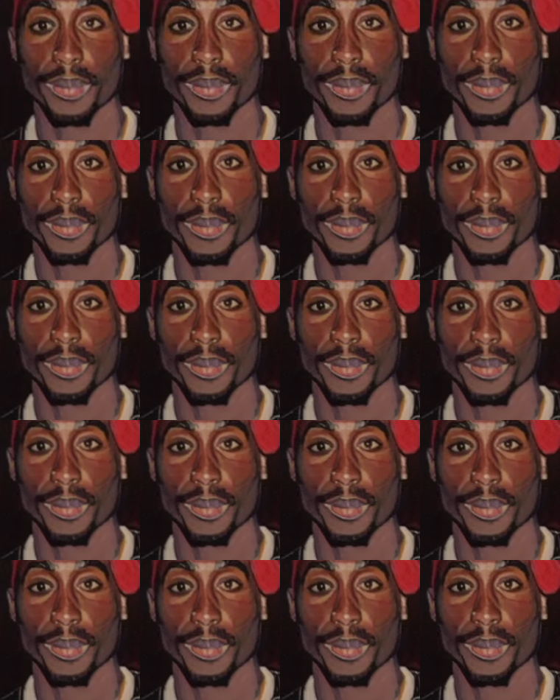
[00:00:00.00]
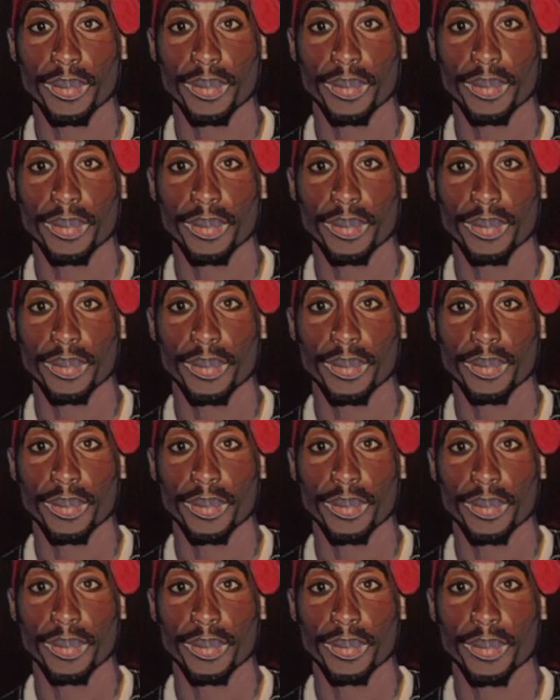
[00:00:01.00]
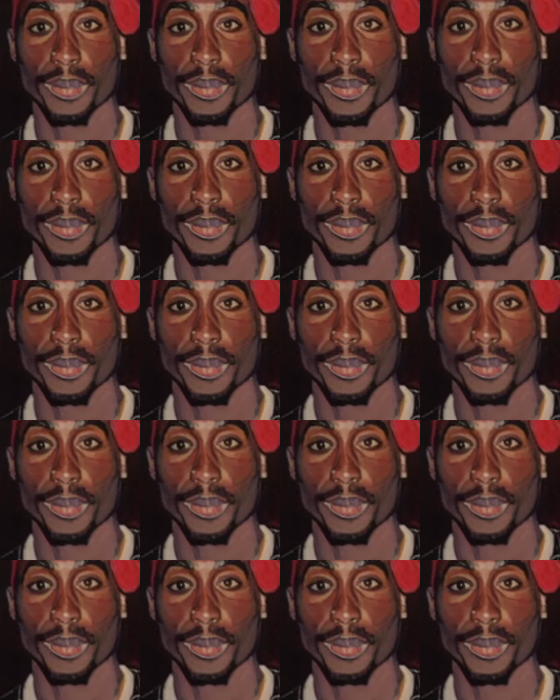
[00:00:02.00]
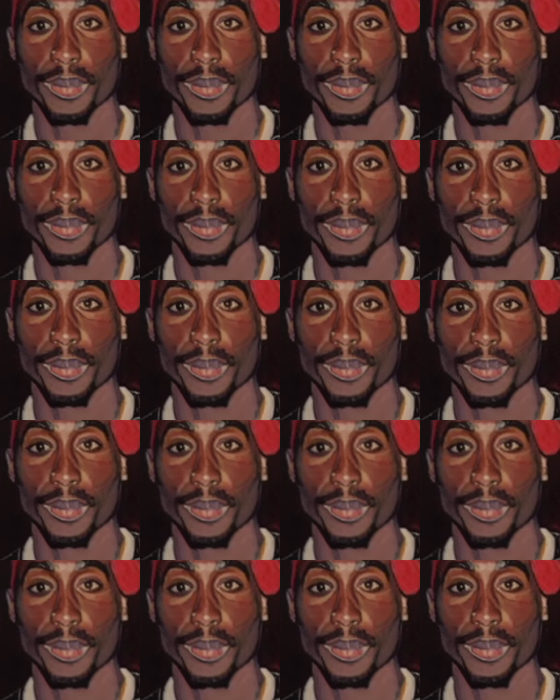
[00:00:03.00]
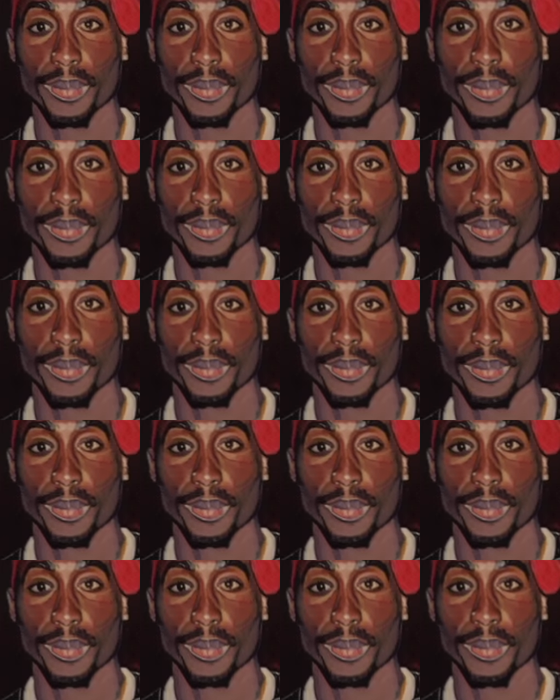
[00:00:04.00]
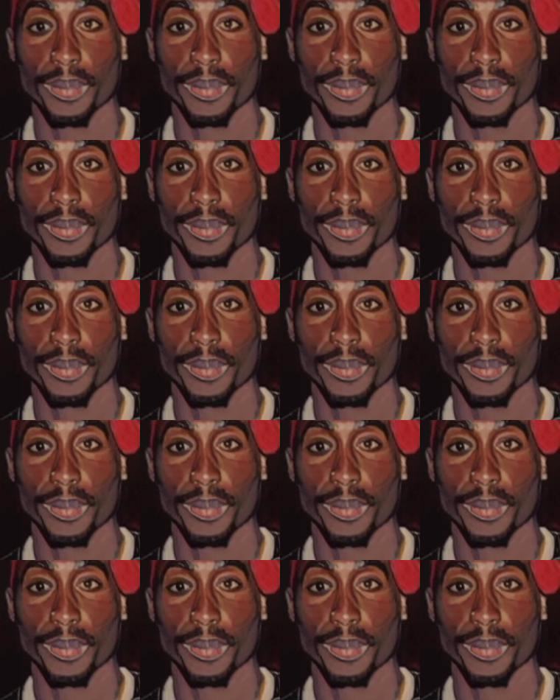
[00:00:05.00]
No words are spoken by the person on screen.